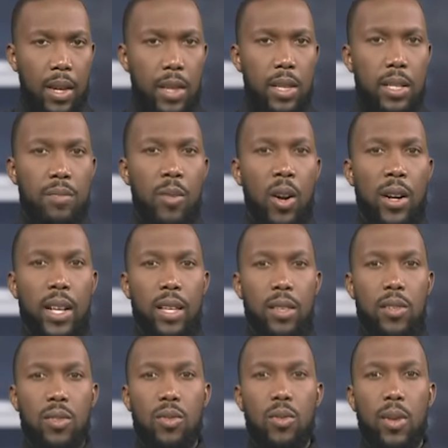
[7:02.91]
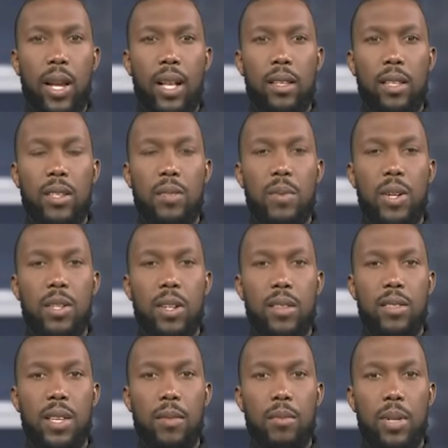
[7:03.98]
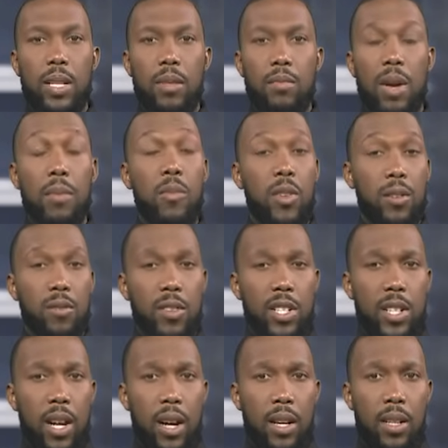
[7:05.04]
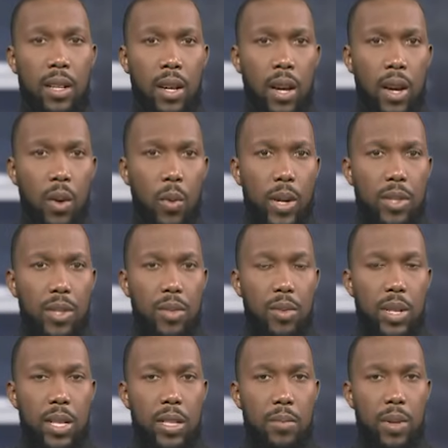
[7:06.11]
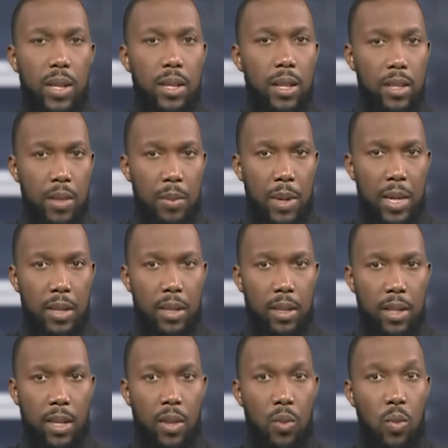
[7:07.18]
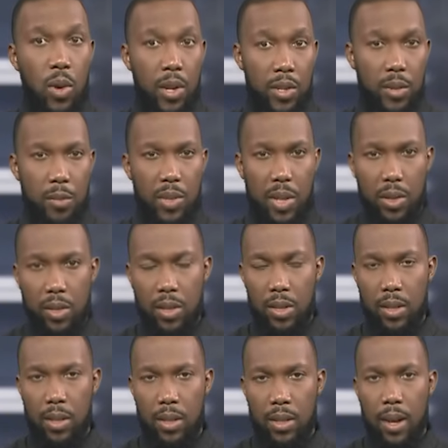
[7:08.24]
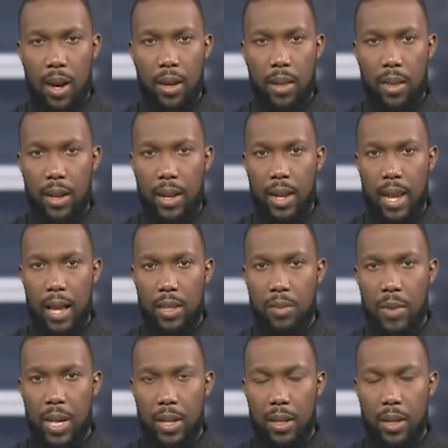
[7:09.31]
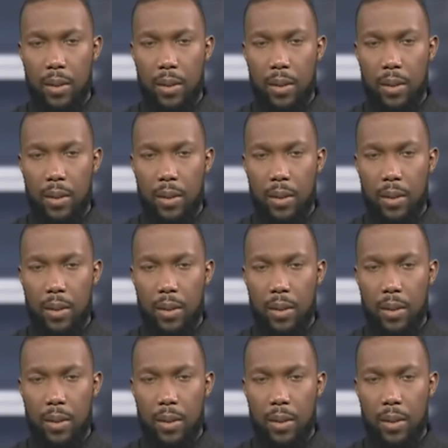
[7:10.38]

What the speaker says: This morning, the school held a special assembly in memory of Rashad, where students participated in a worship session to honor their classmate.